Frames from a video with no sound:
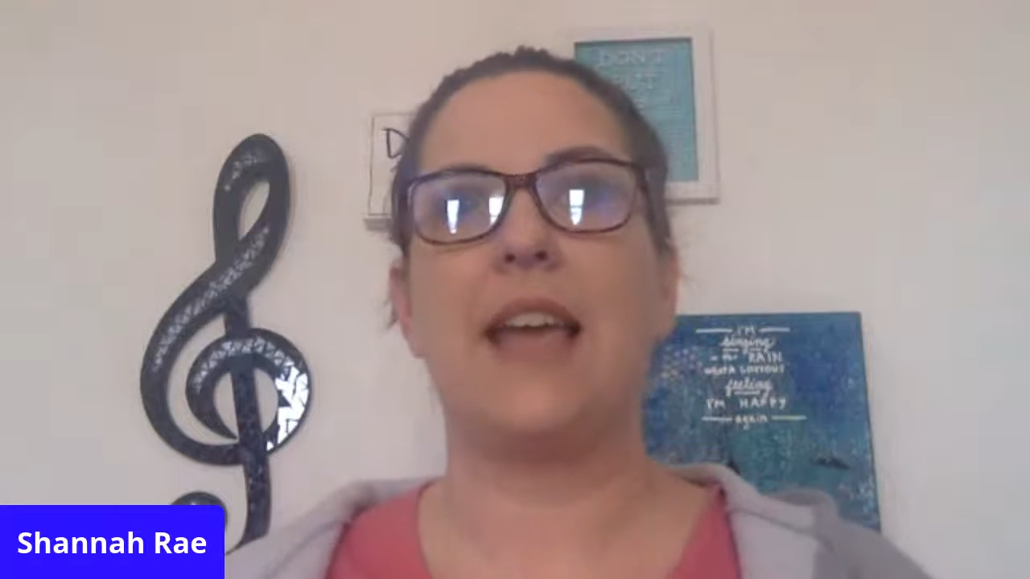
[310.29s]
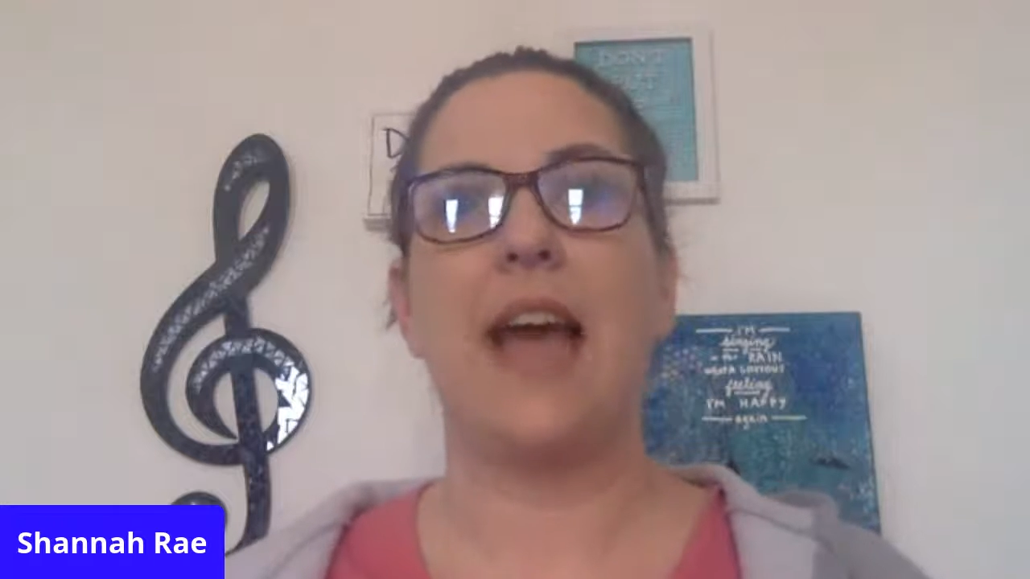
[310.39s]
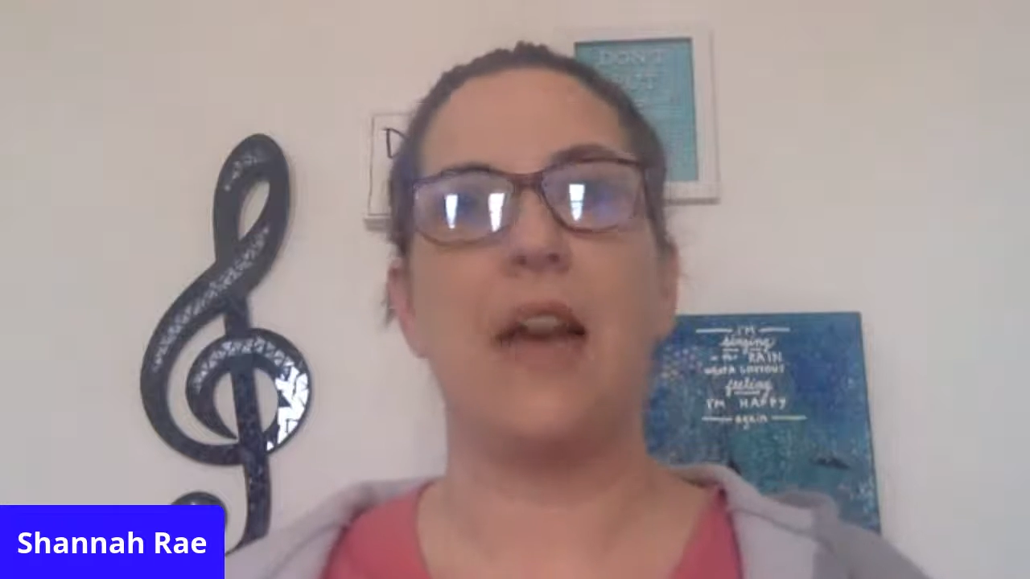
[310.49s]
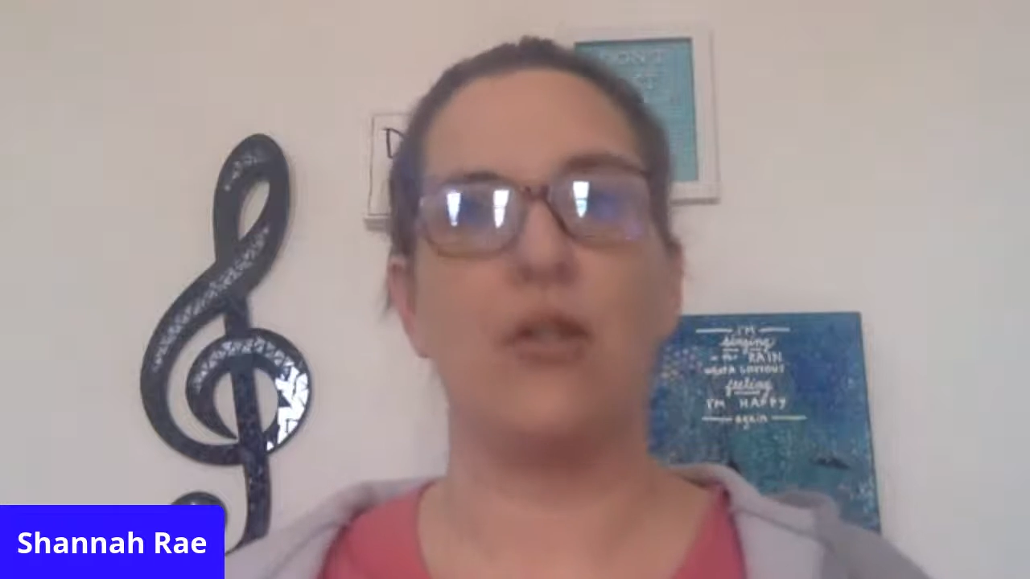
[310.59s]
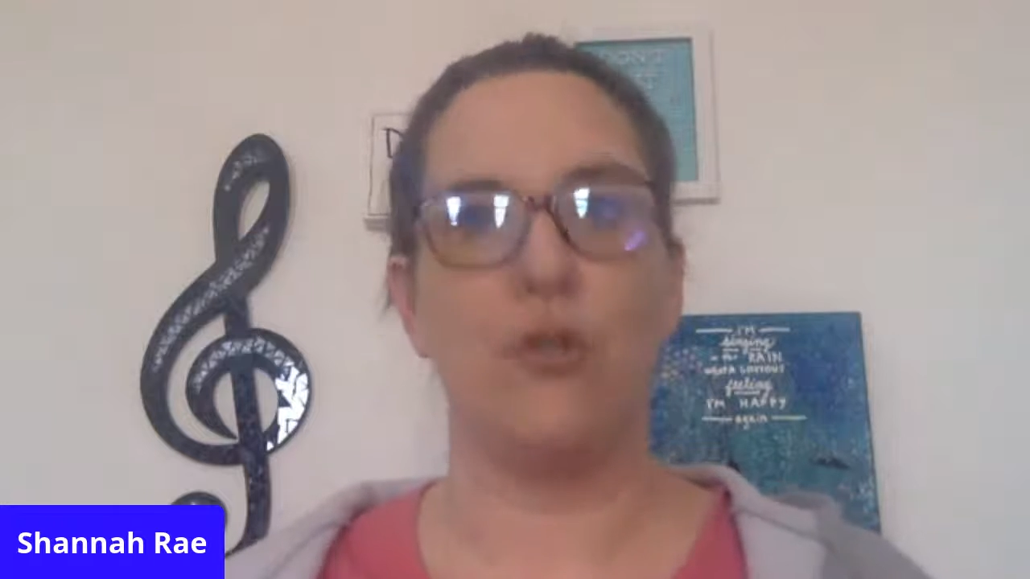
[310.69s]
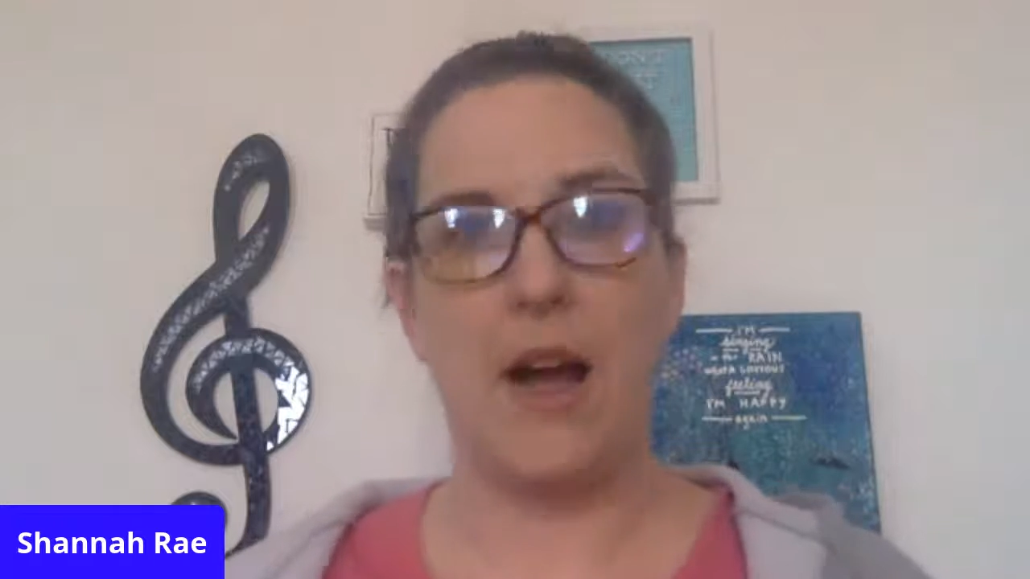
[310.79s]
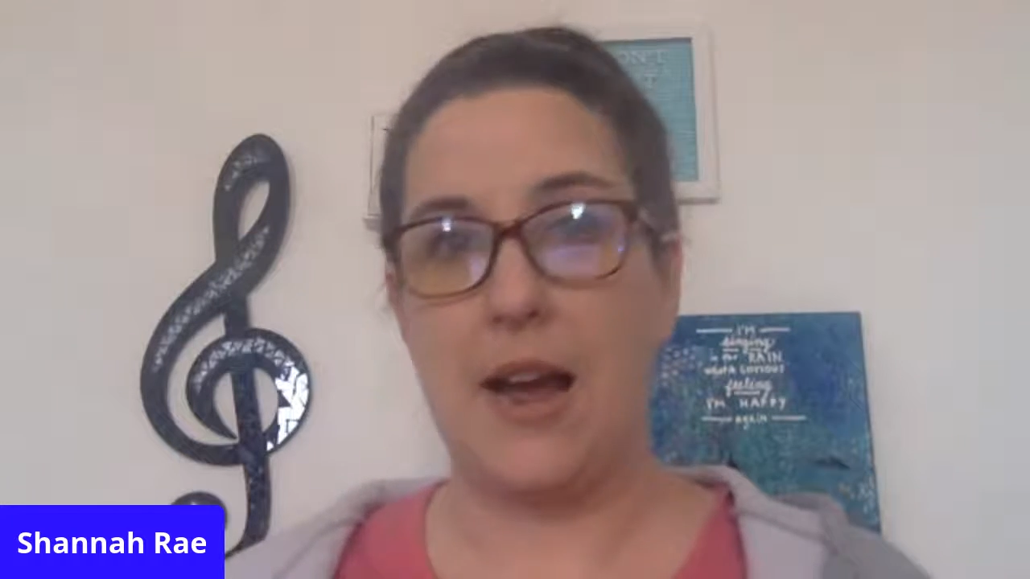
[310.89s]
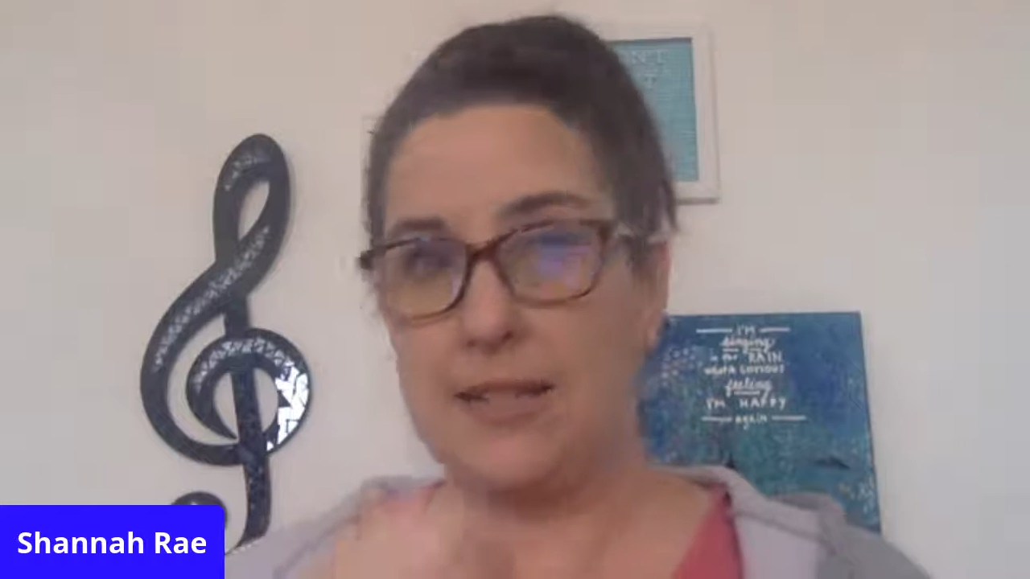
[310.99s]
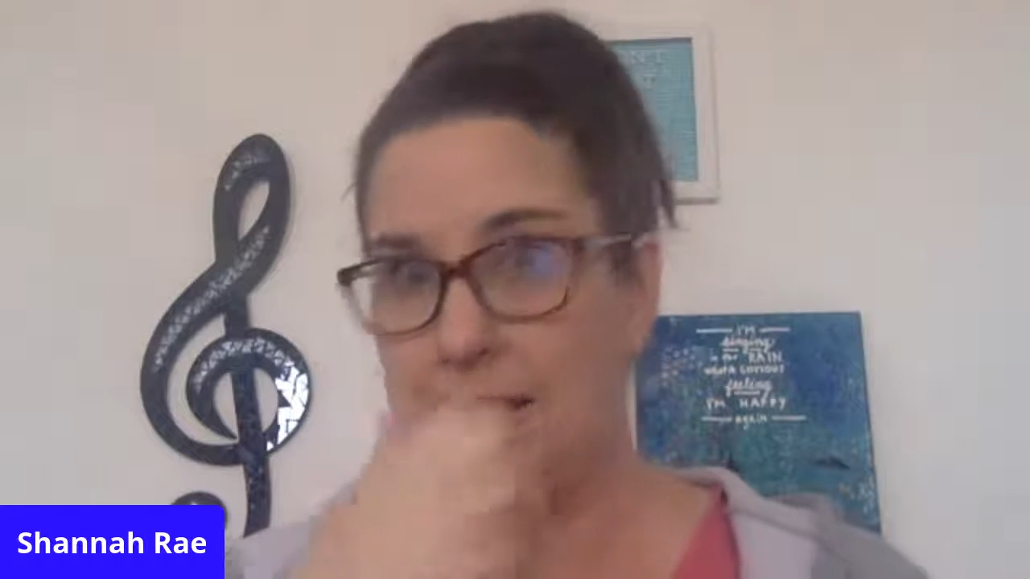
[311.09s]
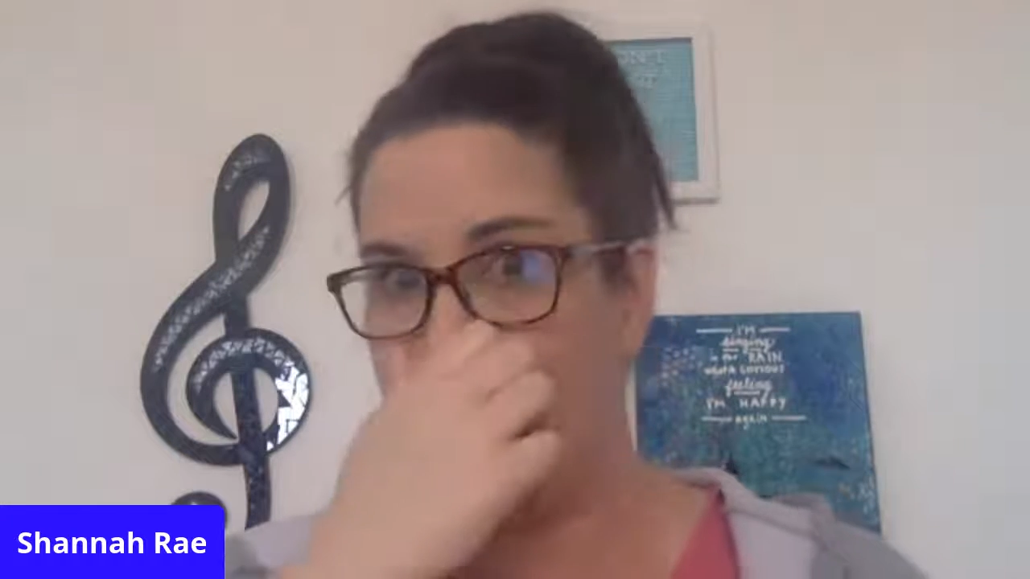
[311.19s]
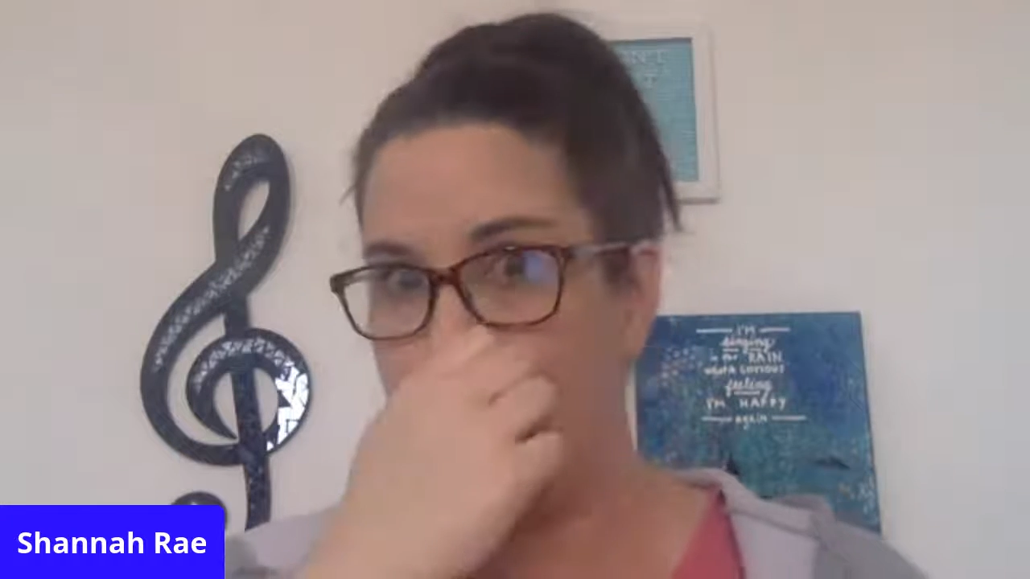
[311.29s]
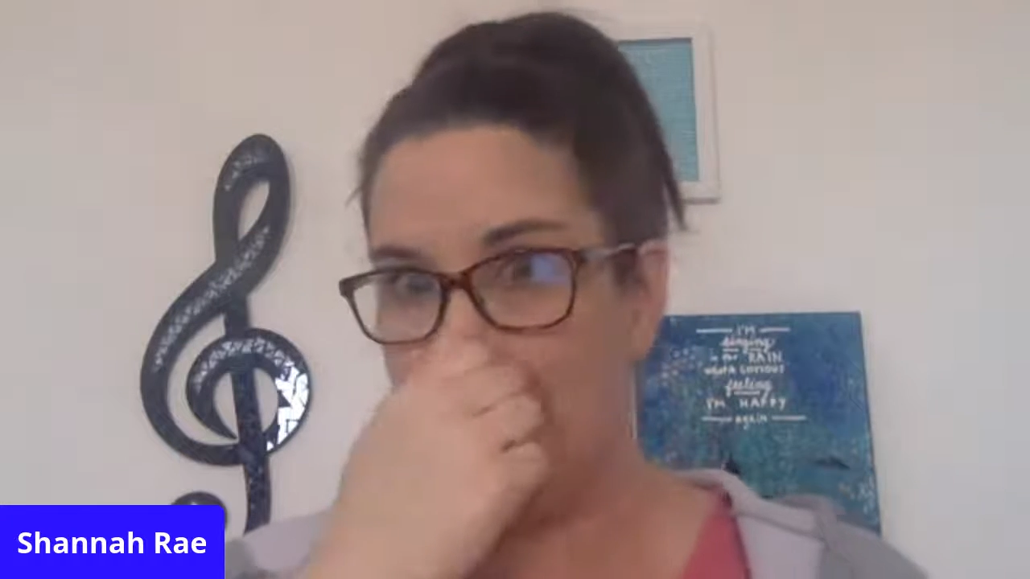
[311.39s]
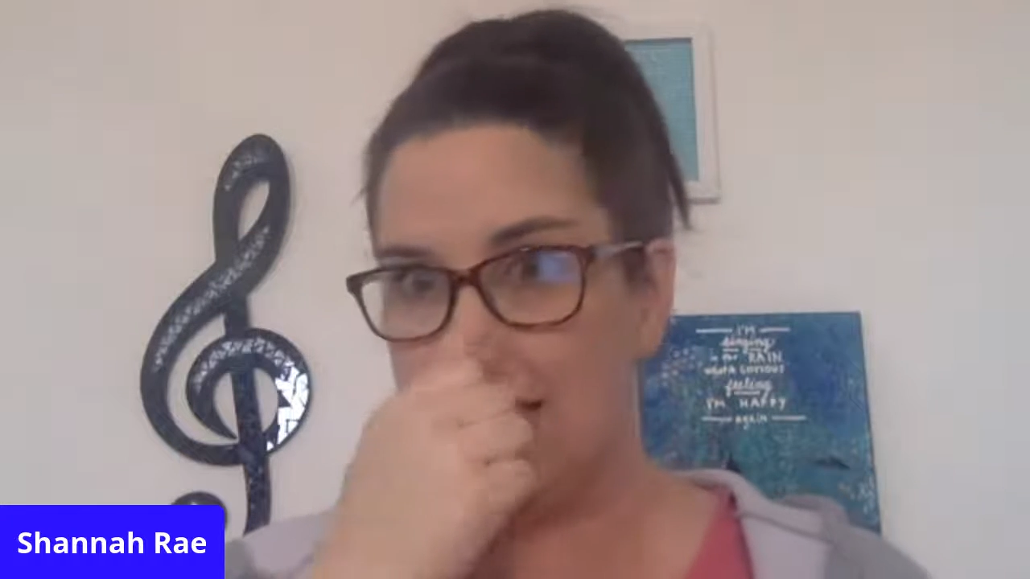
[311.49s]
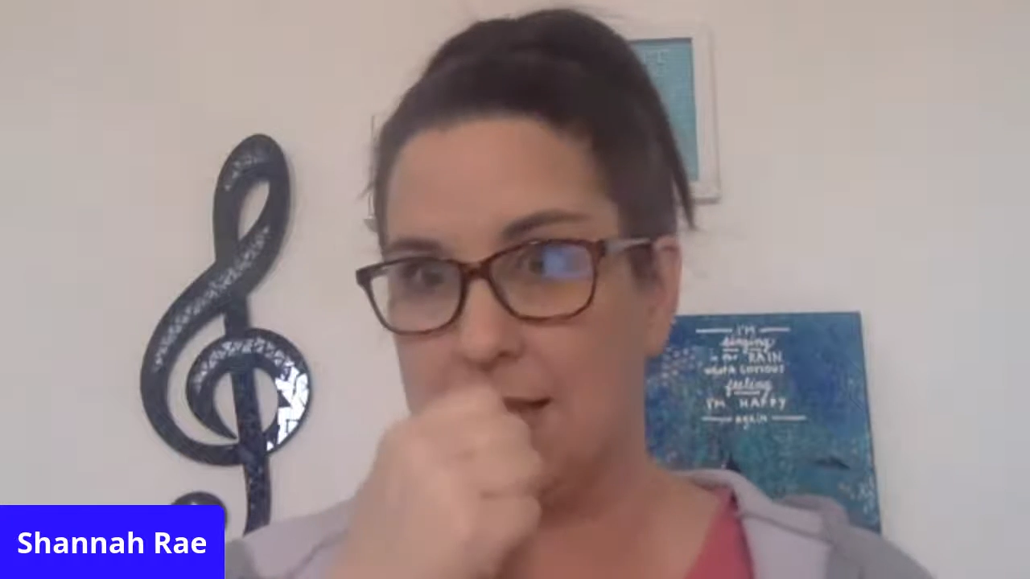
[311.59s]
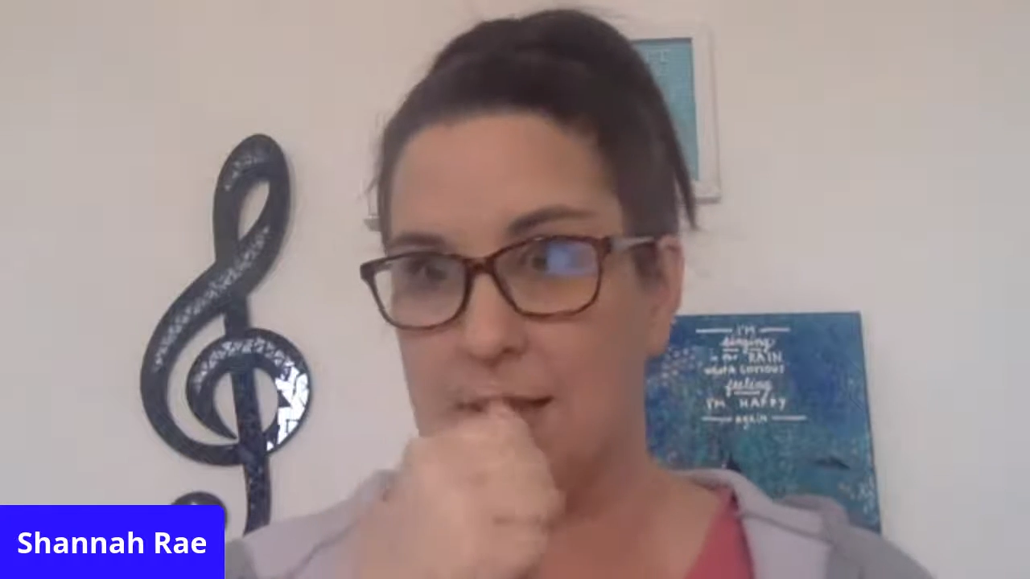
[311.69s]
categorize
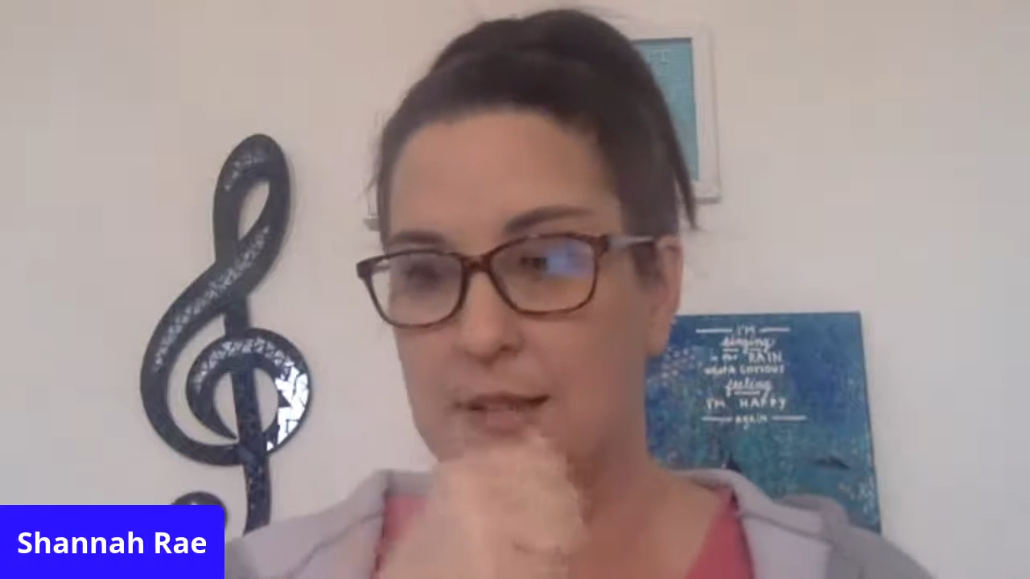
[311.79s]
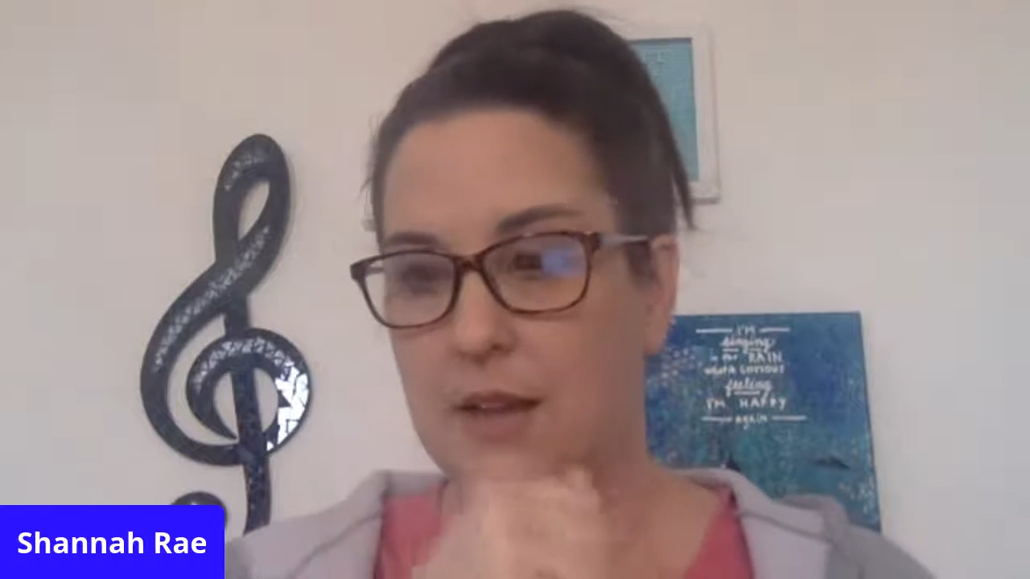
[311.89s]
as